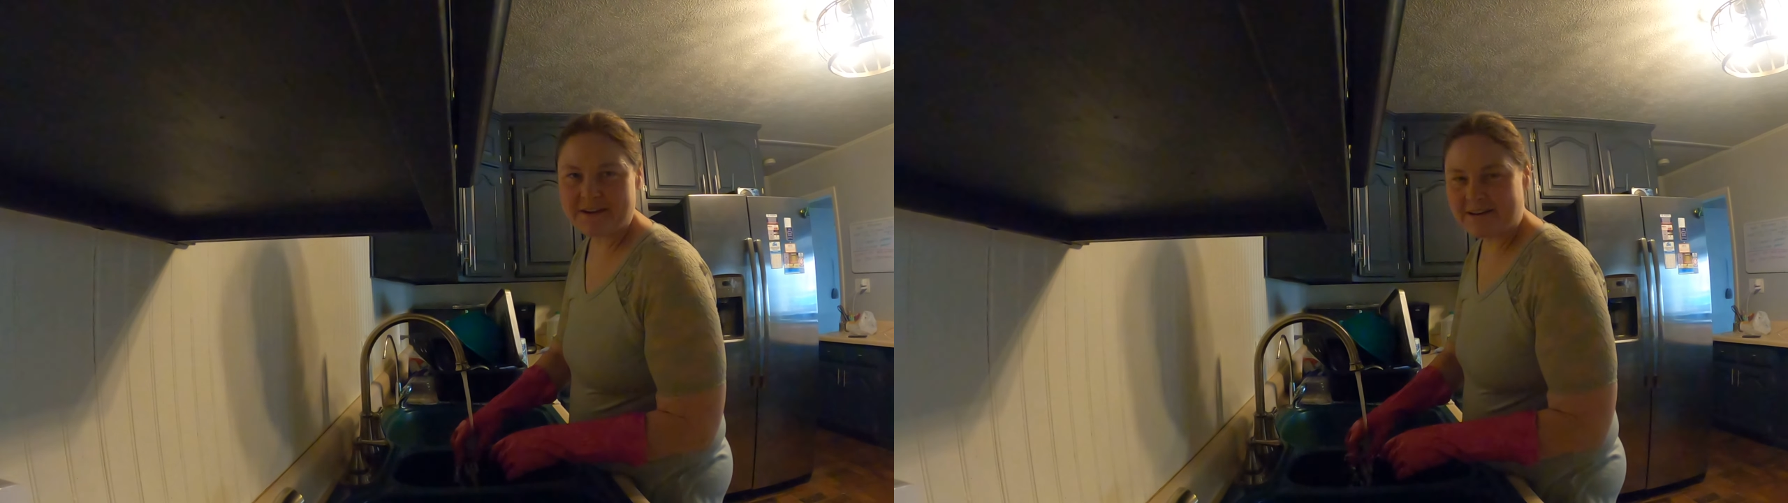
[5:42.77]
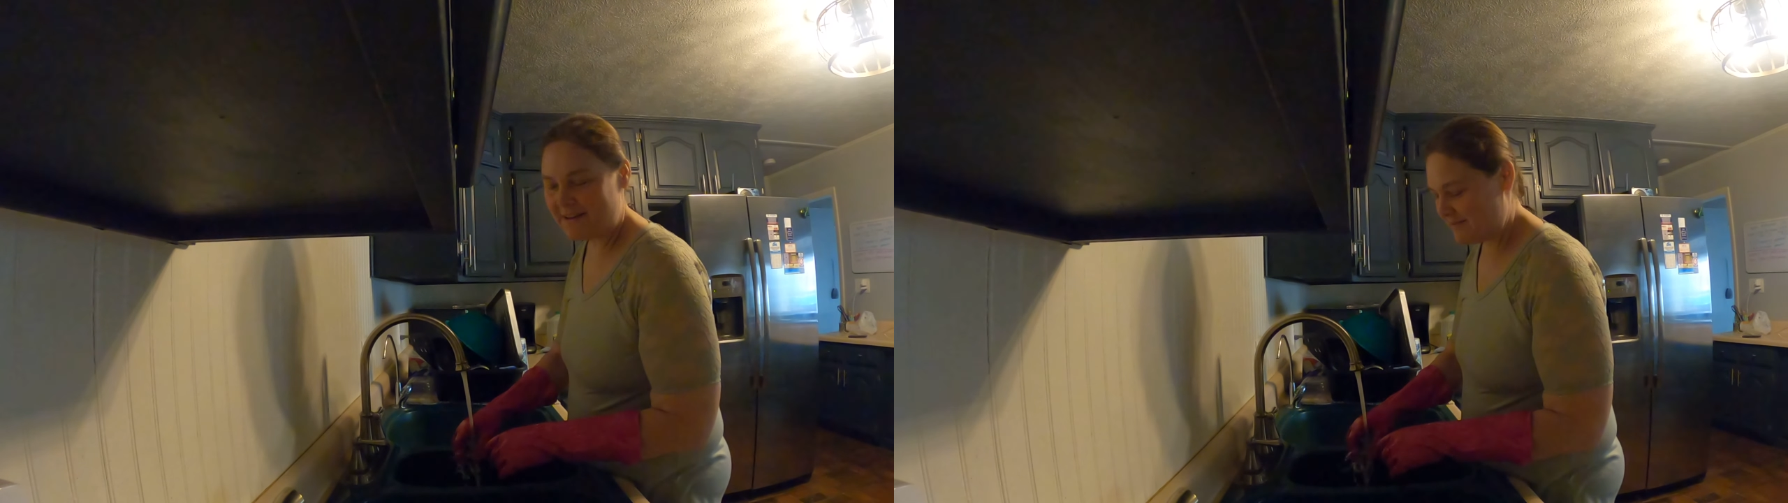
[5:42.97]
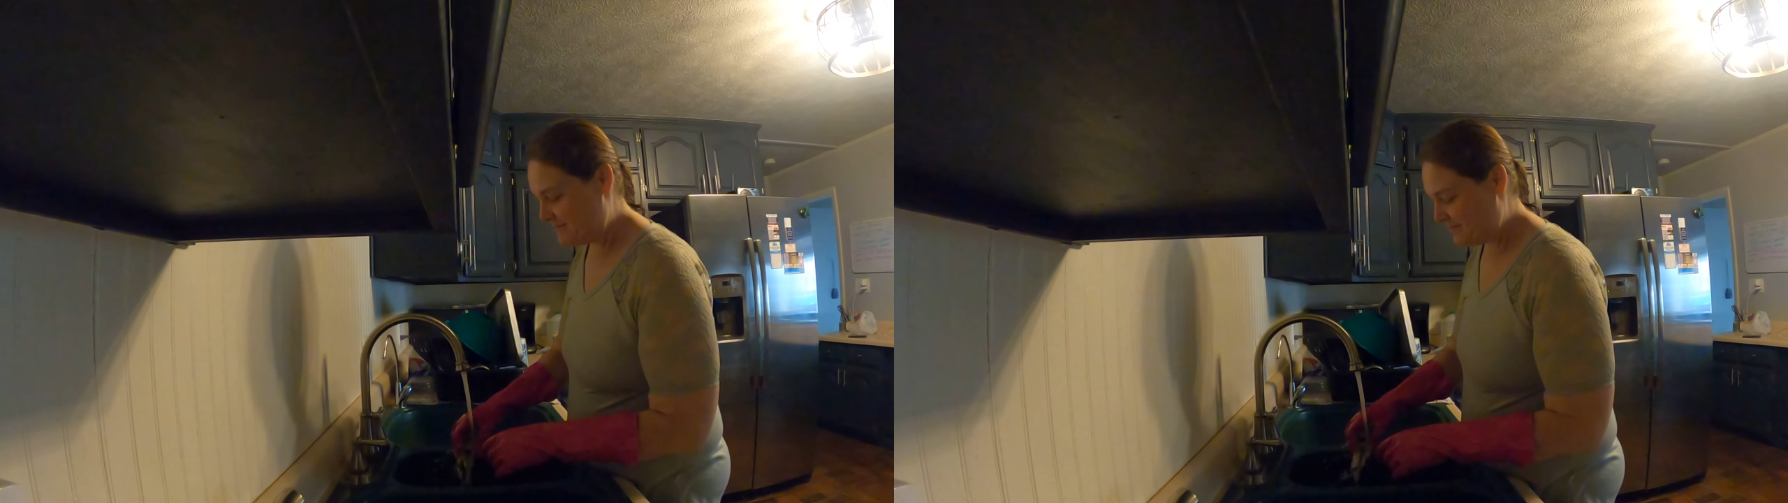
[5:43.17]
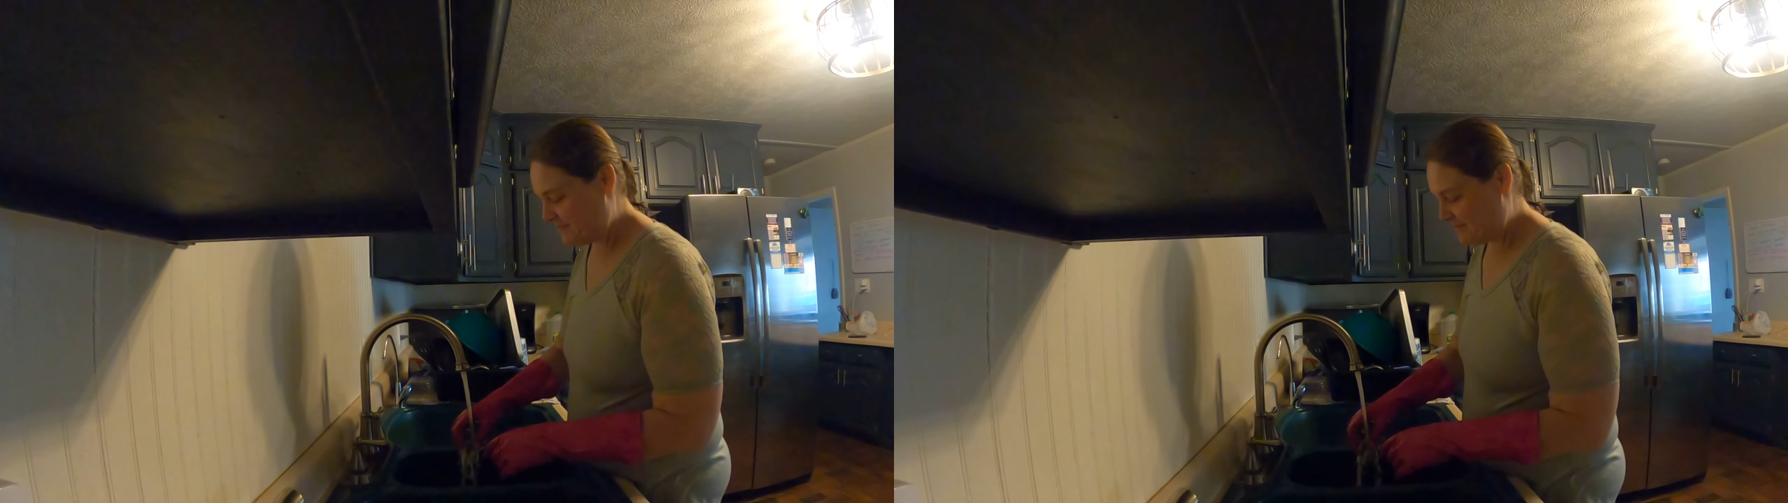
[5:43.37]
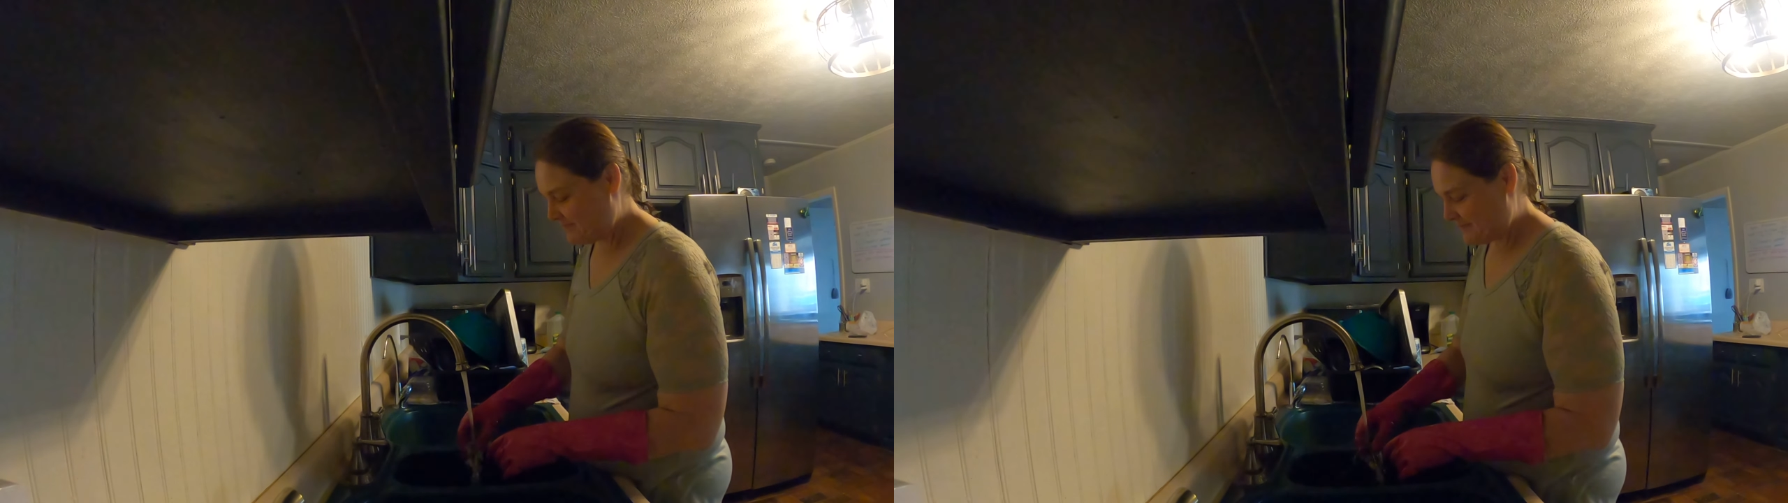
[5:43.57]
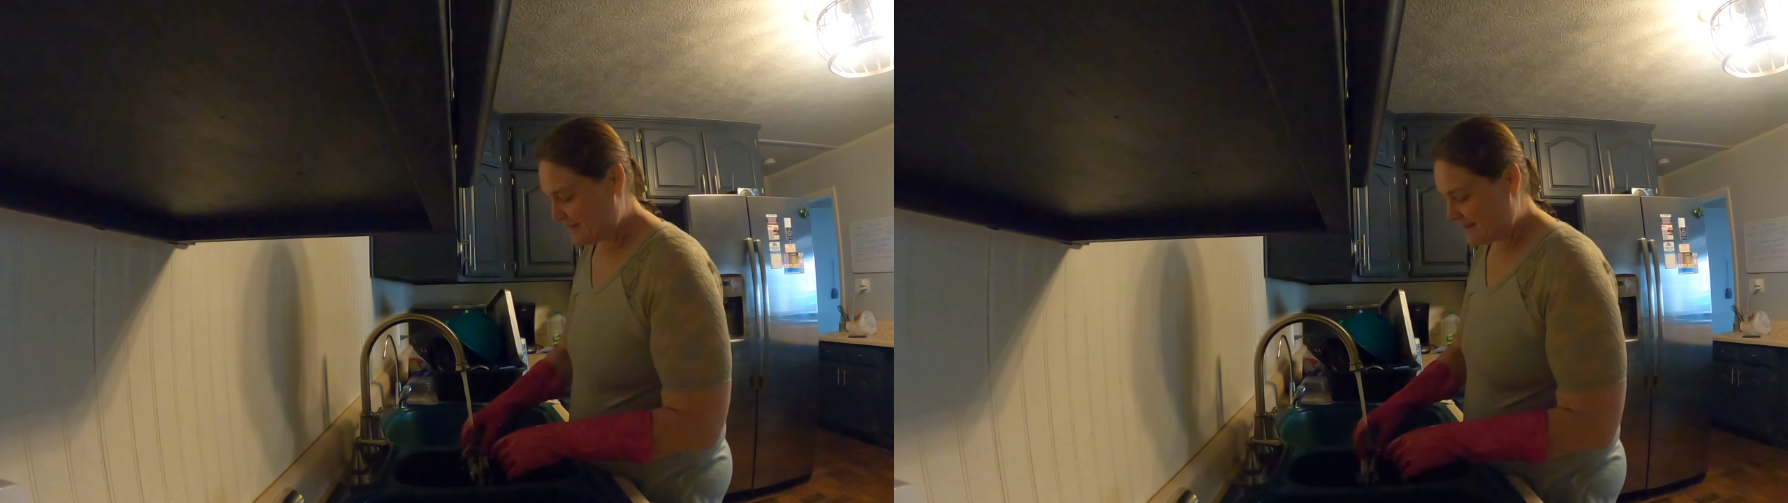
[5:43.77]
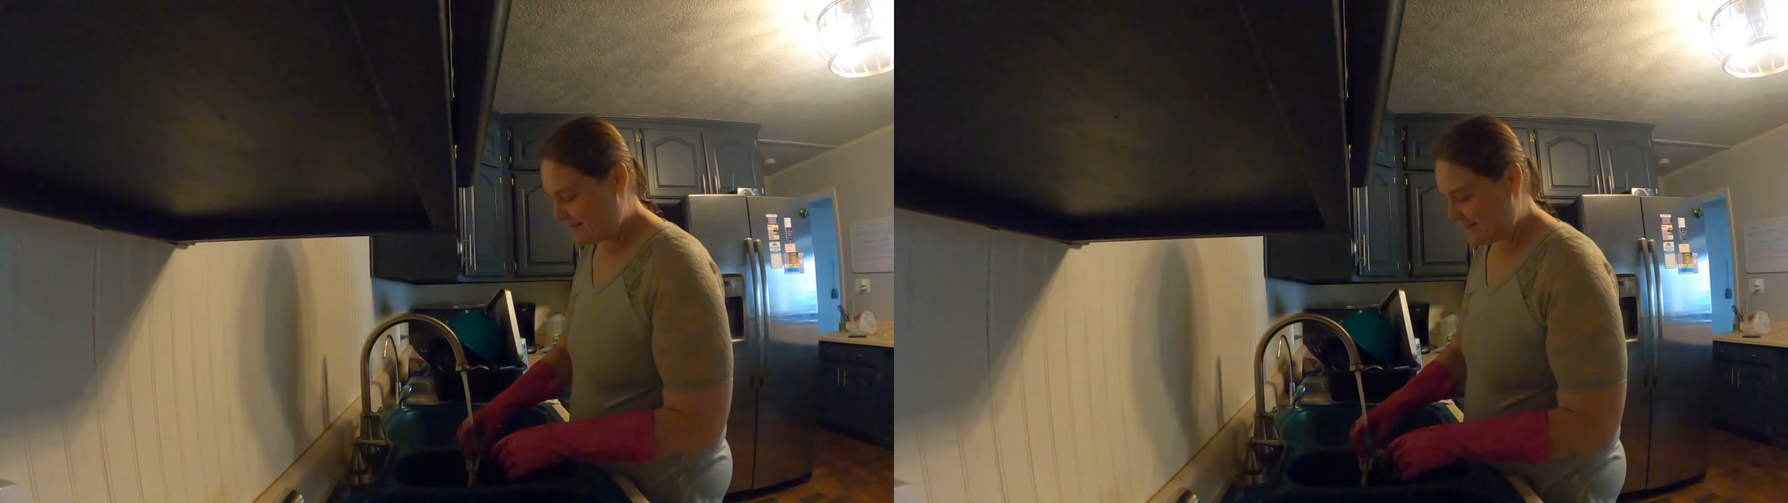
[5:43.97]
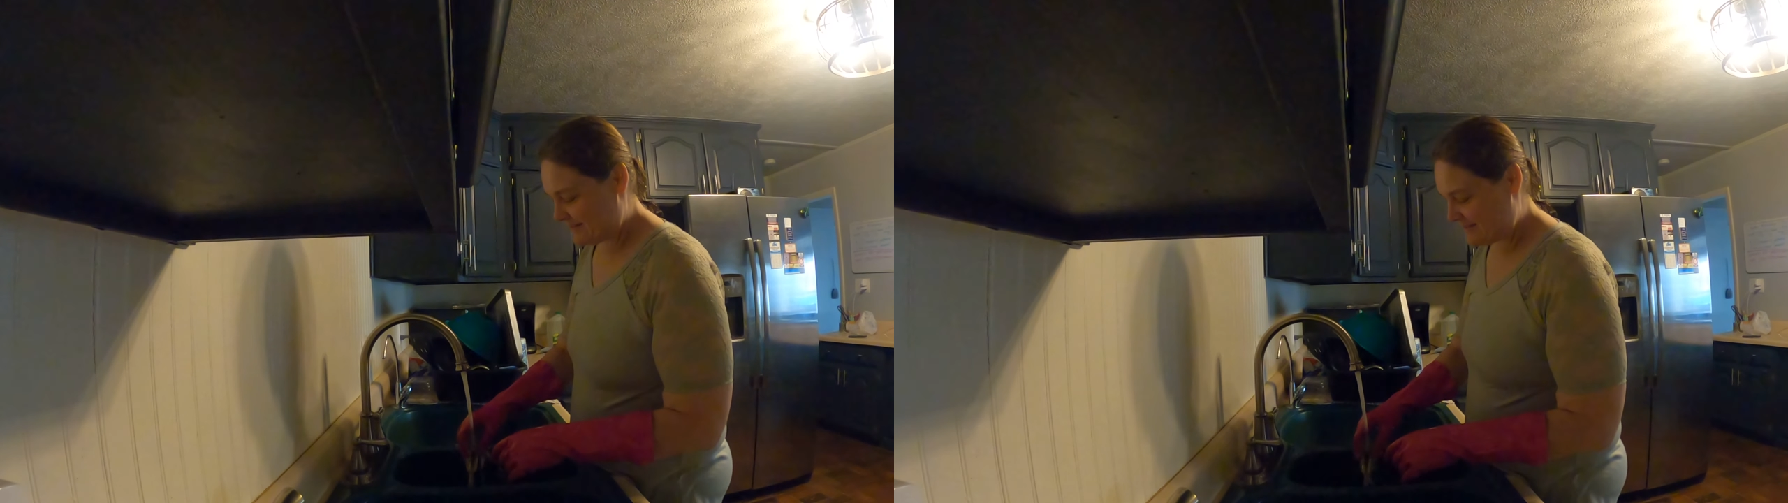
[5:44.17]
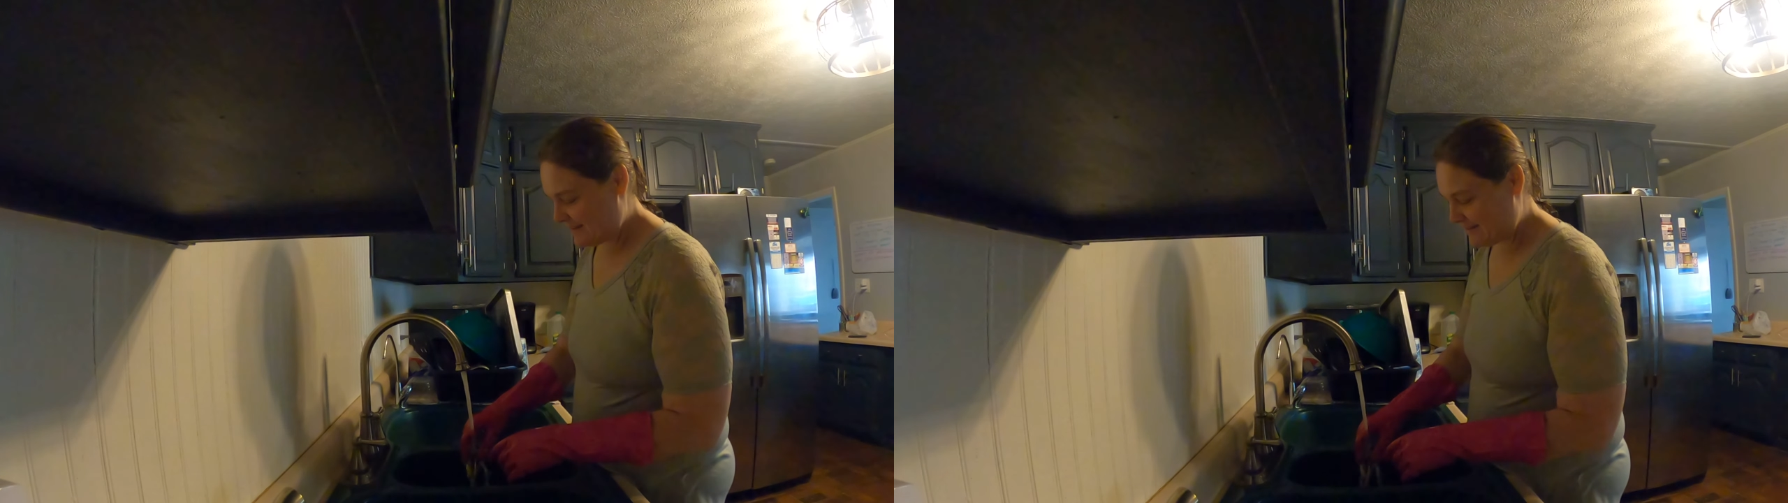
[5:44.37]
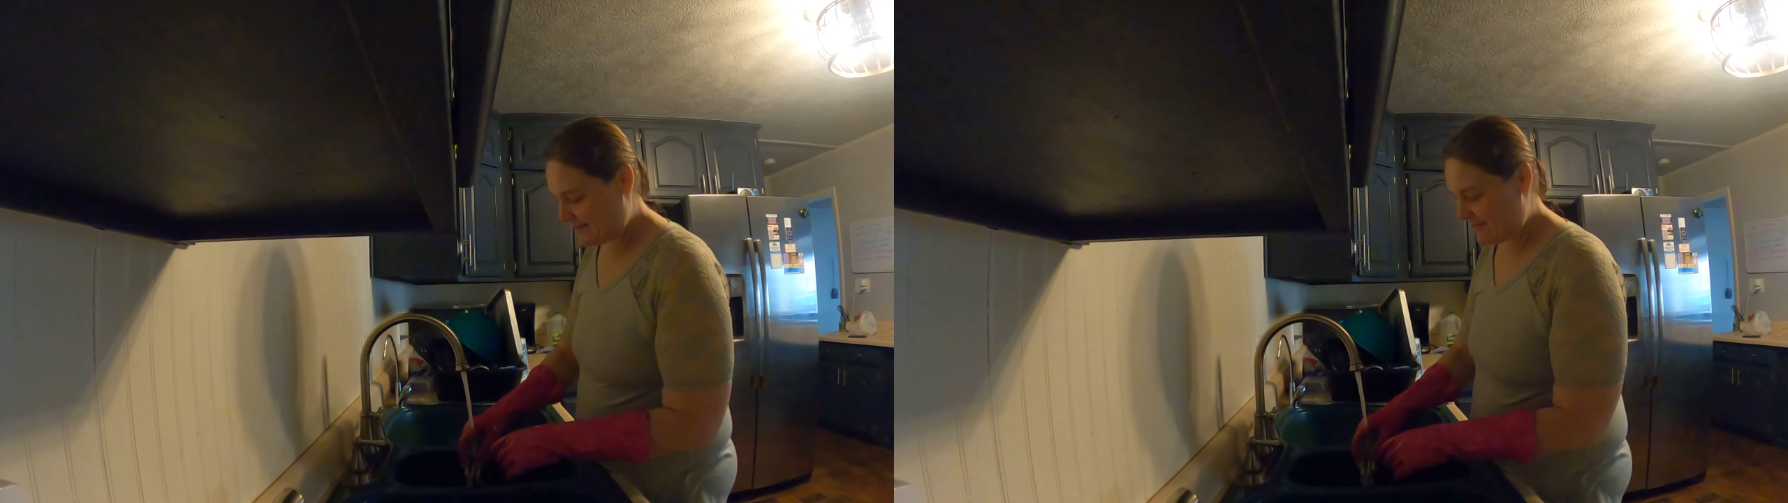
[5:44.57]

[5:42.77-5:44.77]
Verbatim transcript: the sink